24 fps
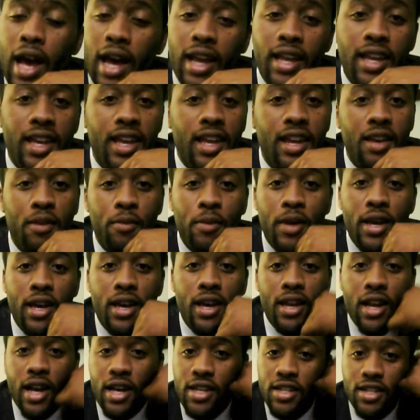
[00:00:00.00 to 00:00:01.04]
get it,
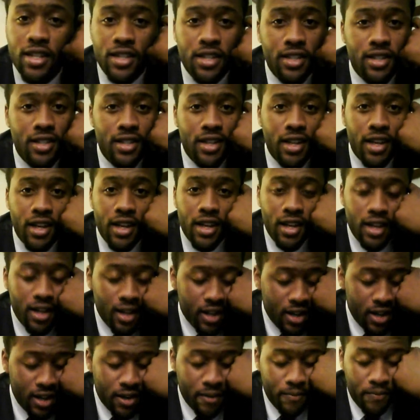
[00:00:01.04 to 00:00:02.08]
man. I just,
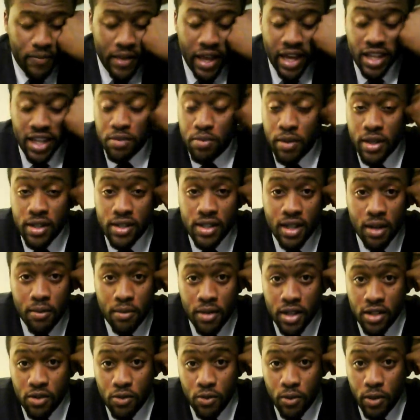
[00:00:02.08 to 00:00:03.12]
that's been something
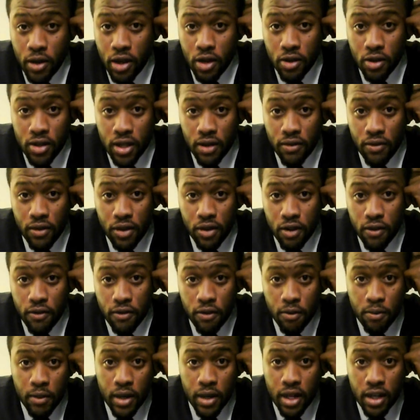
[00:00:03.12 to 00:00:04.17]
that's real difficult
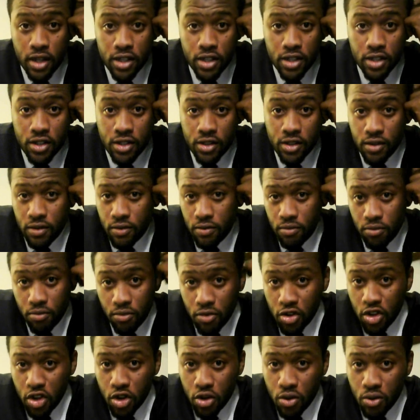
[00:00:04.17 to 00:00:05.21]
for me to just
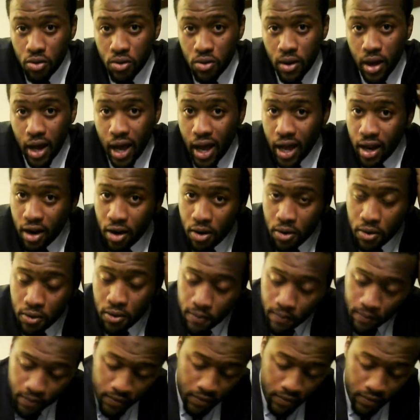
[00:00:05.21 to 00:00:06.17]
do. I don't,